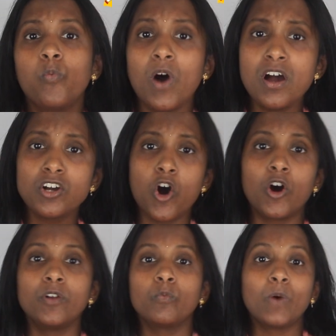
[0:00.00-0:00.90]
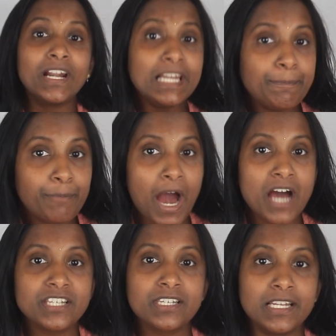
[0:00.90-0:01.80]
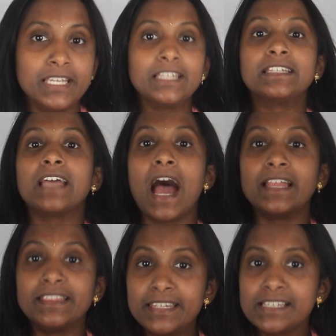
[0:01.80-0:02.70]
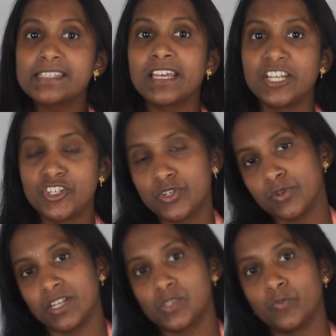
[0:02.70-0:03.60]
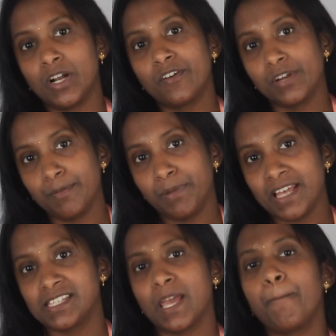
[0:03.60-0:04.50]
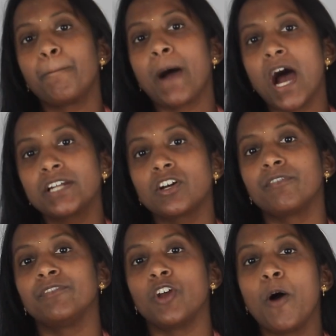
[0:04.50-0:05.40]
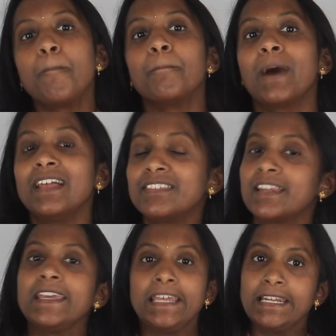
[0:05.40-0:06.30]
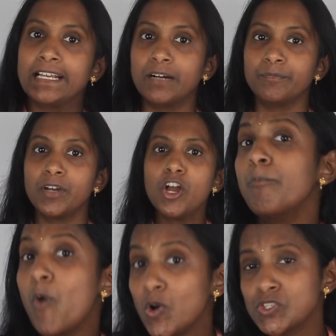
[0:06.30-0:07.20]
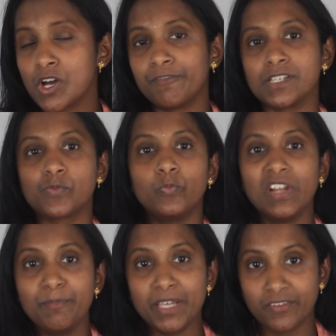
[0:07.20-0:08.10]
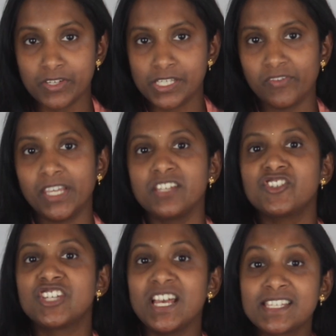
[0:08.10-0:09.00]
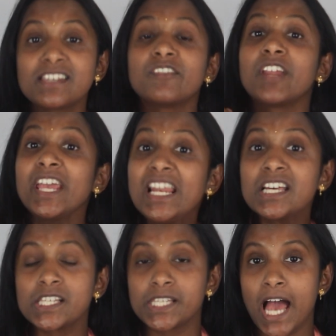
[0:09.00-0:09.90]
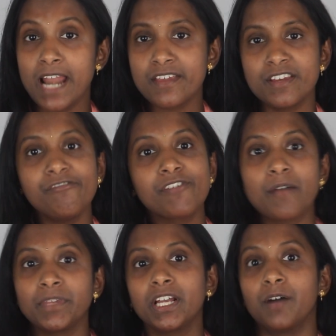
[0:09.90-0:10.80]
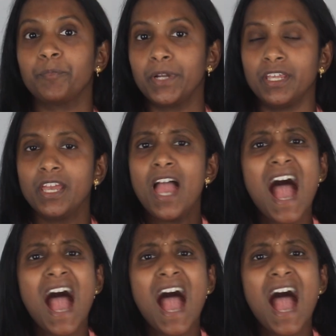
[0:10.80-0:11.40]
work on only partially, and this insurance will replace a part of your monthly income. Most of us will be receiving just regular salary from the company